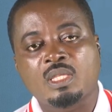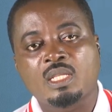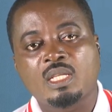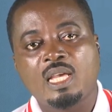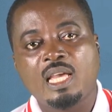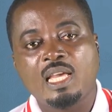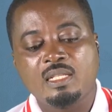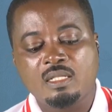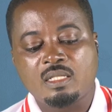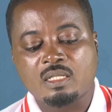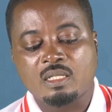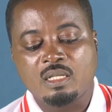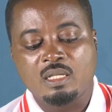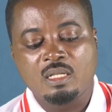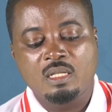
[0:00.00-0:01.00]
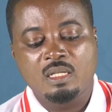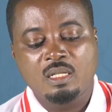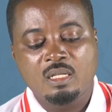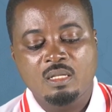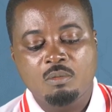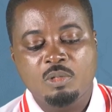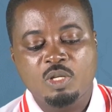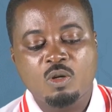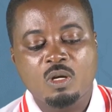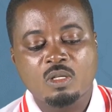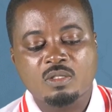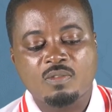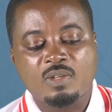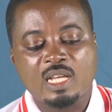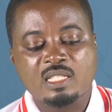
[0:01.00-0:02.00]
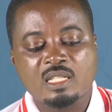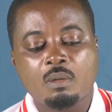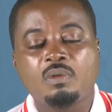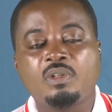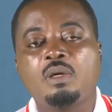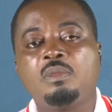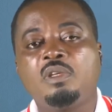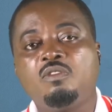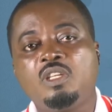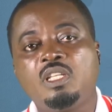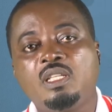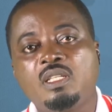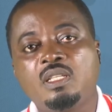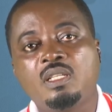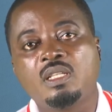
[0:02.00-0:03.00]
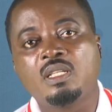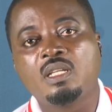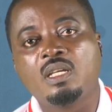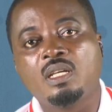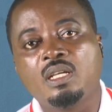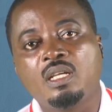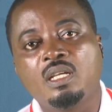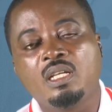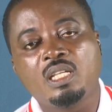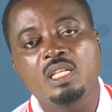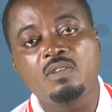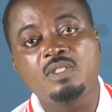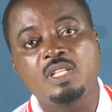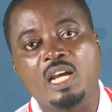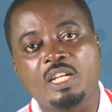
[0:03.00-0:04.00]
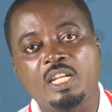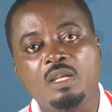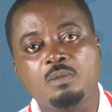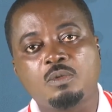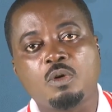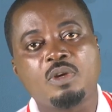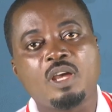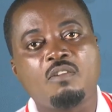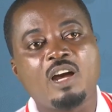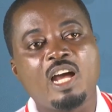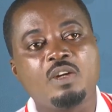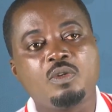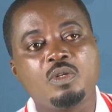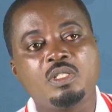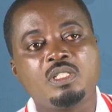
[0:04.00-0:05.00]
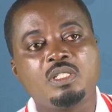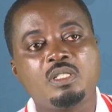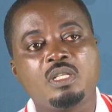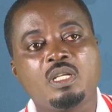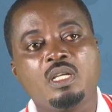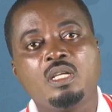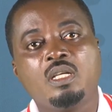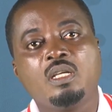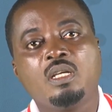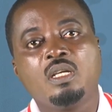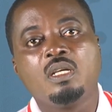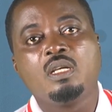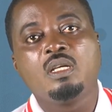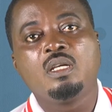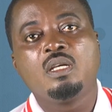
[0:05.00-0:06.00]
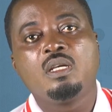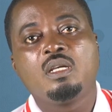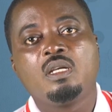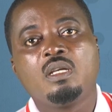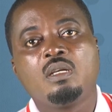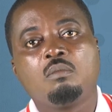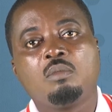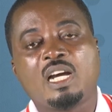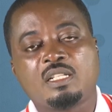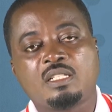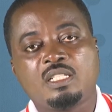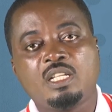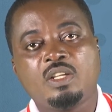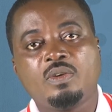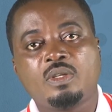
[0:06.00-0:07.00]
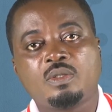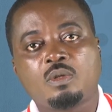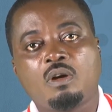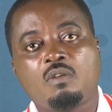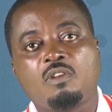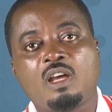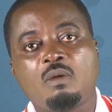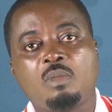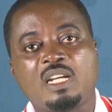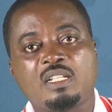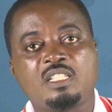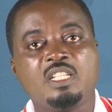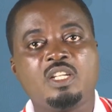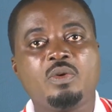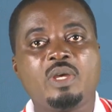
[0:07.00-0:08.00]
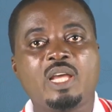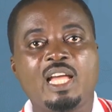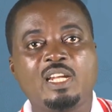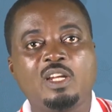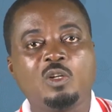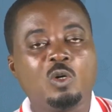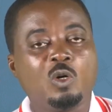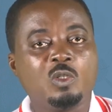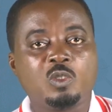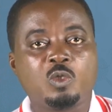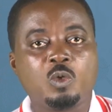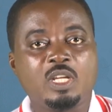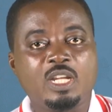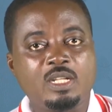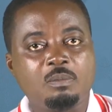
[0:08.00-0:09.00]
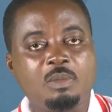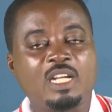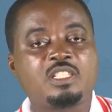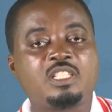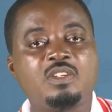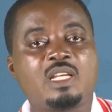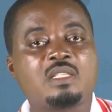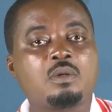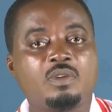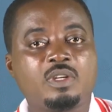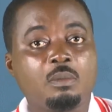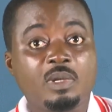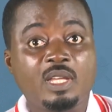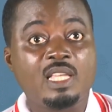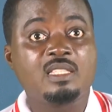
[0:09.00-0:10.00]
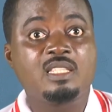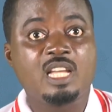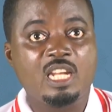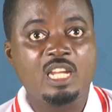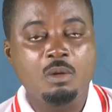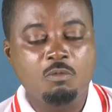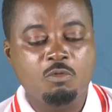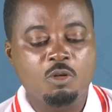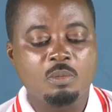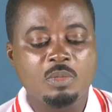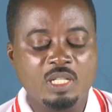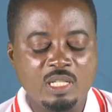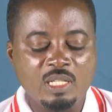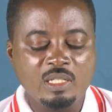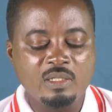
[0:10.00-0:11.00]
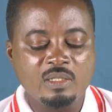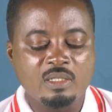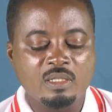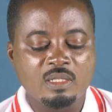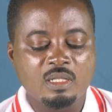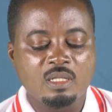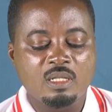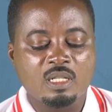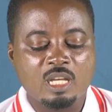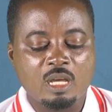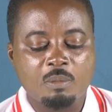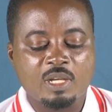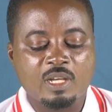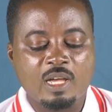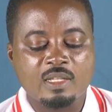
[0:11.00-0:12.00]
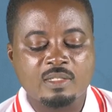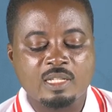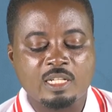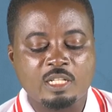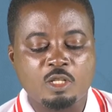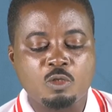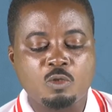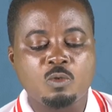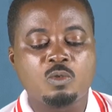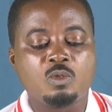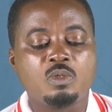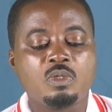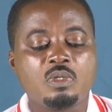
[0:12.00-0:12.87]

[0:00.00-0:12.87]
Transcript: And because of that, some of them even give their name. So we have hydrogen bacteria, sulfide bacteria, and all. So the bacteria, some of them get their name from these chemicals that they use.